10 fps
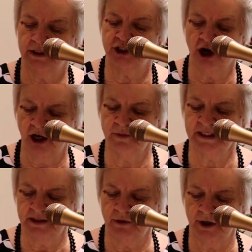John
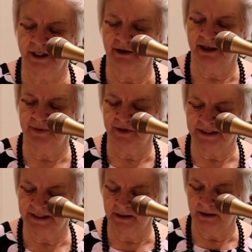was an ordinary
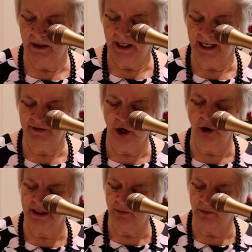person, and the only